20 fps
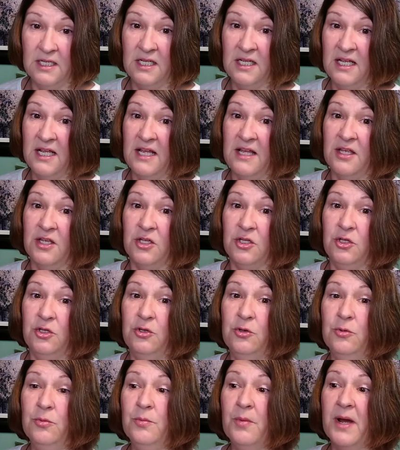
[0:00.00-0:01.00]
you
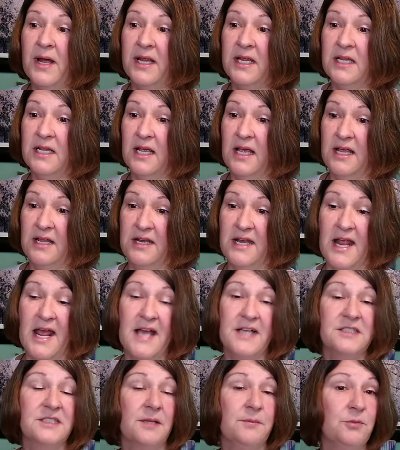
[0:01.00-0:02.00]
might, and ask them to
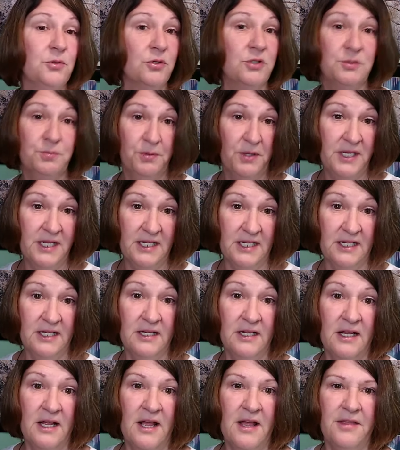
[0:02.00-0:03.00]
explain it,
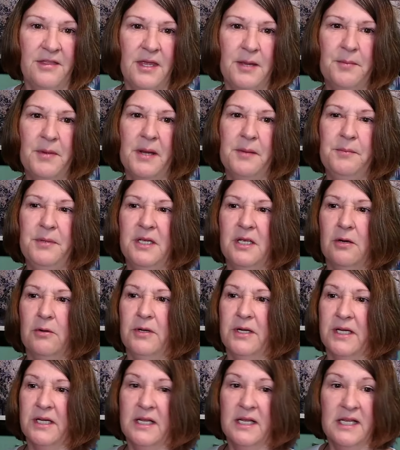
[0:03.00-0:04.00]
they might be going,
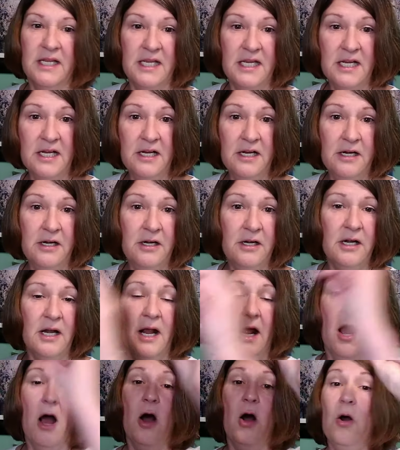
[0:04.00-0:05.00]
here,
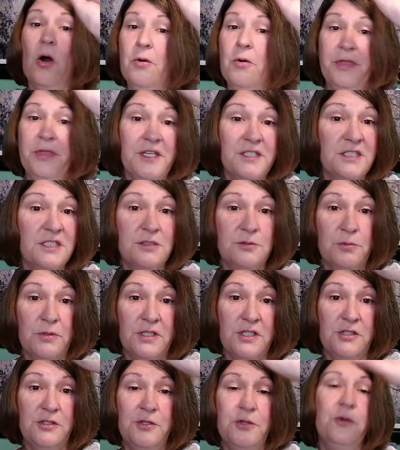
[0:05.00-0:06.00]
oh, this is what you
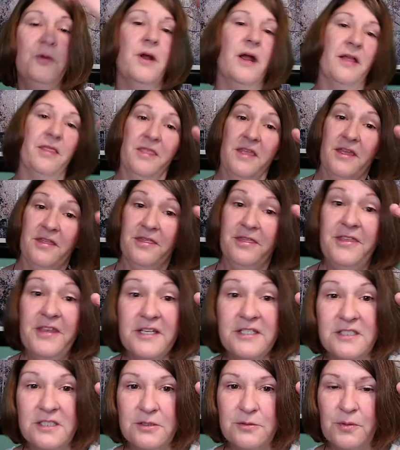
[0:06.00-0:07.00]
do, and then this is
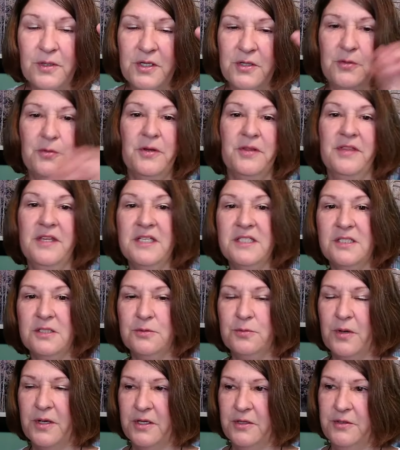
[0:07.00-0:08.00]
what you do, and this is what you
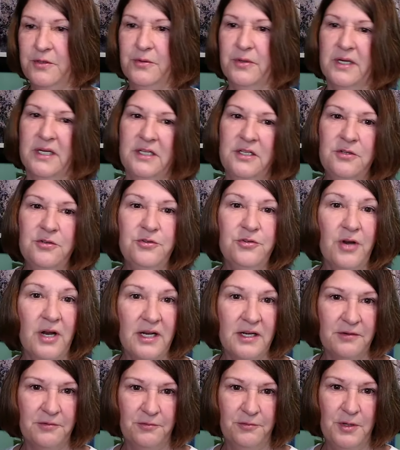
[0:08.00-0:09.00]
do, and you try to
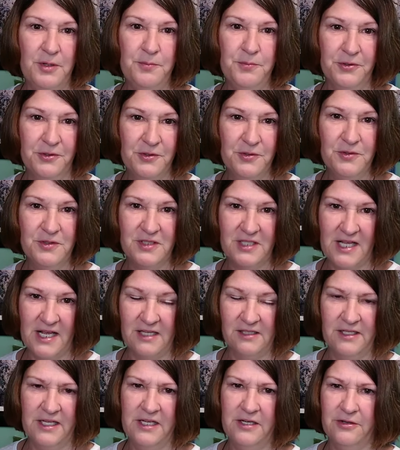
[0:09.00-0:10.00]
reproduce that later,
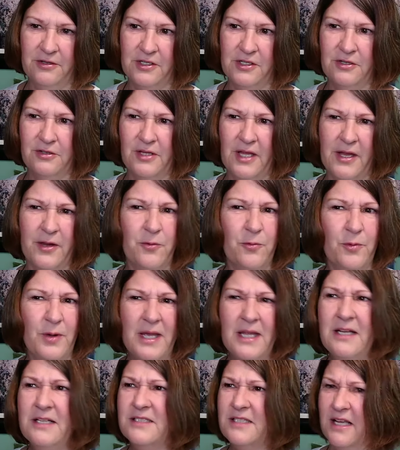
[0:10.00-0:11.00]
and you're like, wait a
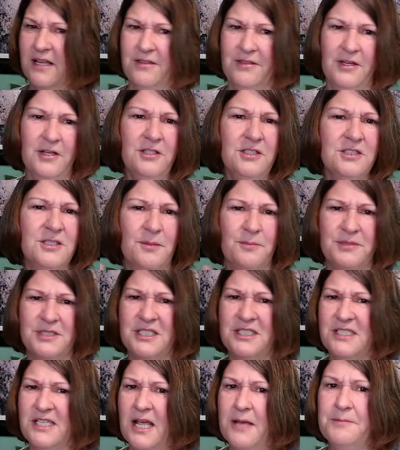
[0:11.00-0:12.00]
second, there's some
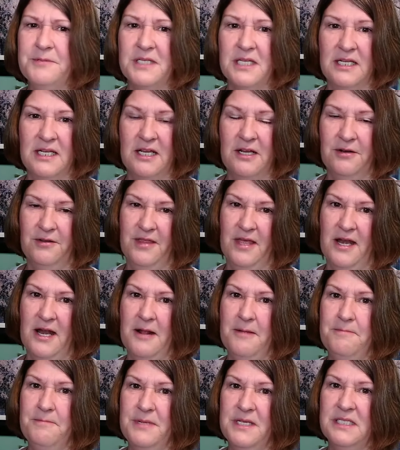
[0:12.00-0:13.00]
steps in here that I'm
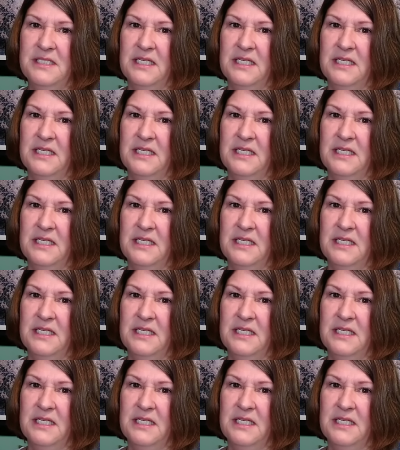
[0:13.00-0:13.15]
missing.